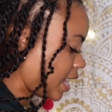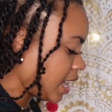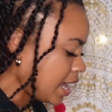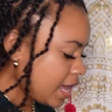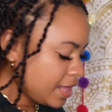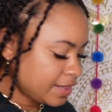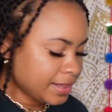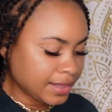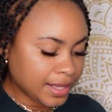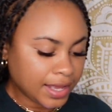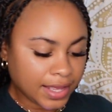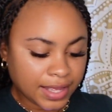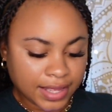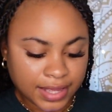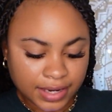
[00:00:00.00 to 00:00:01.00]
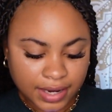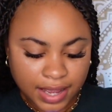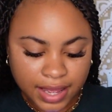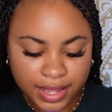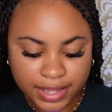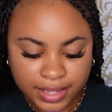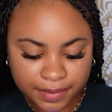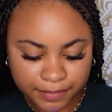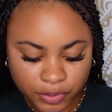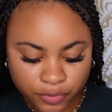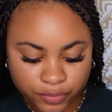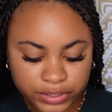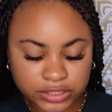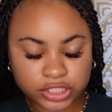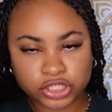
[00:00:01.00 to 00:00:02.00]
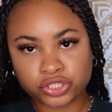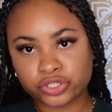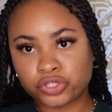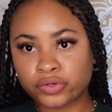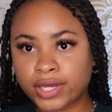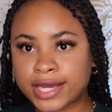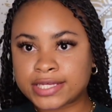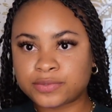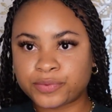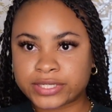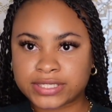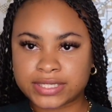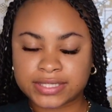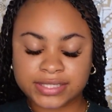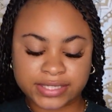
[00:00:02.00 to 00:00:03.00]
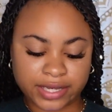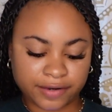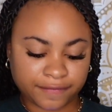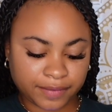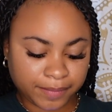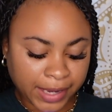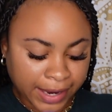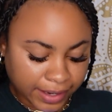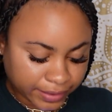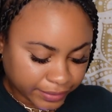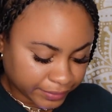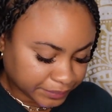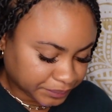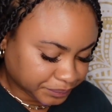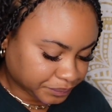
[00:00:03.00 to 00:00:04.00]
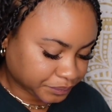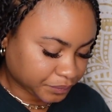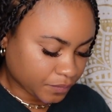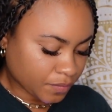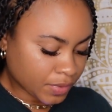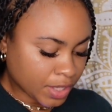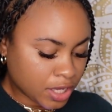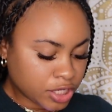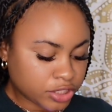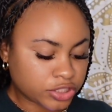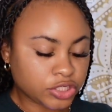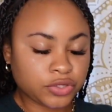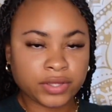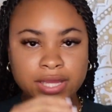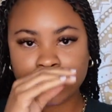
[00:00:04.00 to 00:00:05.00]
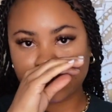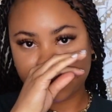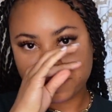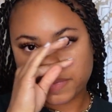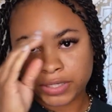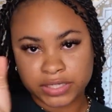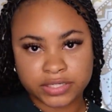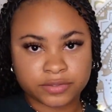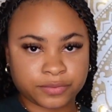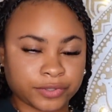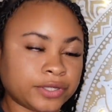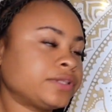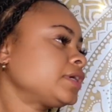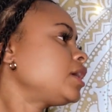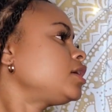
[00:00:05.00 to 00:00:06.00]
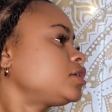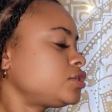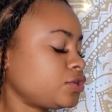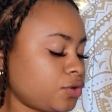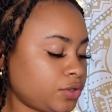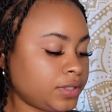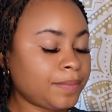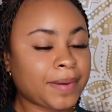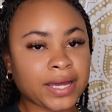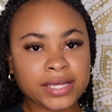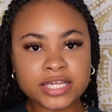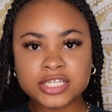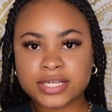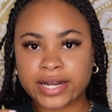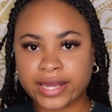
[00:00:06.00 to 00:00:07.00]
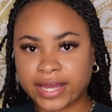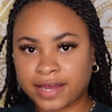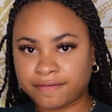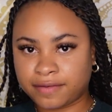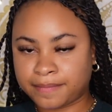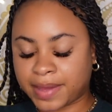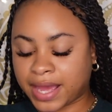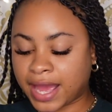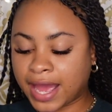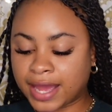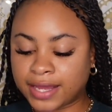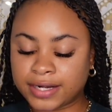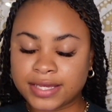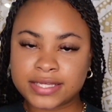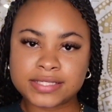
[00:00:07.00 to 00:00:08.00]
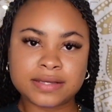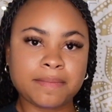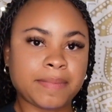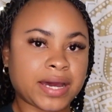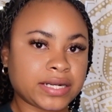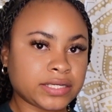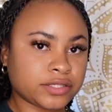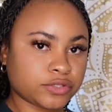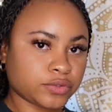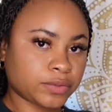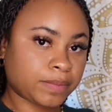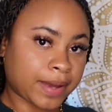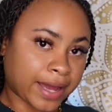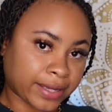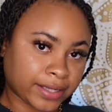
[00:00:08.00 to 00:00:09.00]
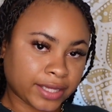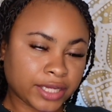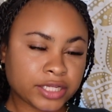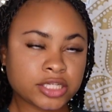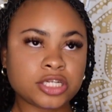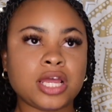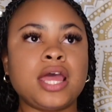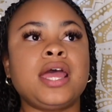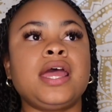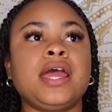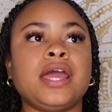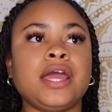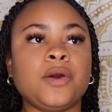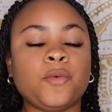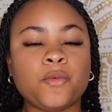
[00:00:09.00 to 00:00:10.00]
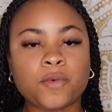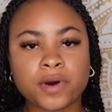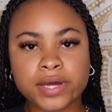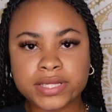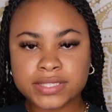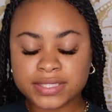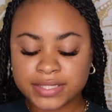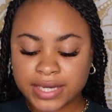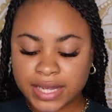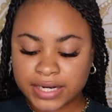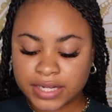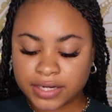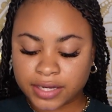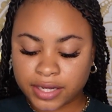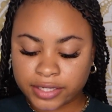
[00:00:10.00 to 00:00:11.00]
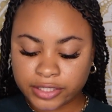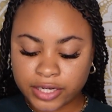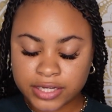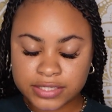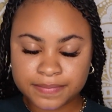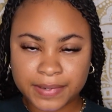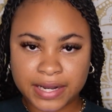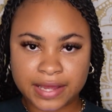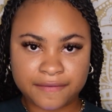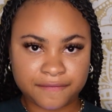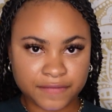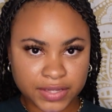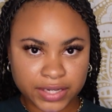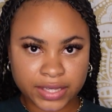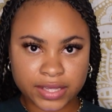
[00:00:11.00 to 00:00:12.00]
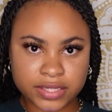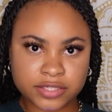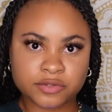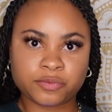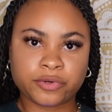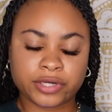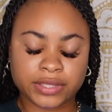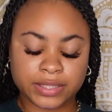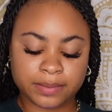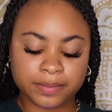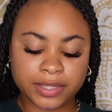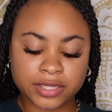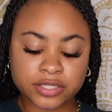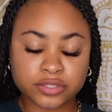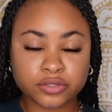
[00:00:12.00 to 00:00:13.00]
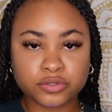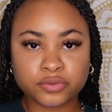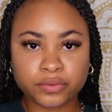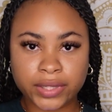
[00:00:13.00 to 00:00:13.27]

and then I am going to show you guys what's inside of the bag so you get your money's worth. So the package that I have in my hand is a bodysuit package. It was $90, but I feel like it's worth it because you do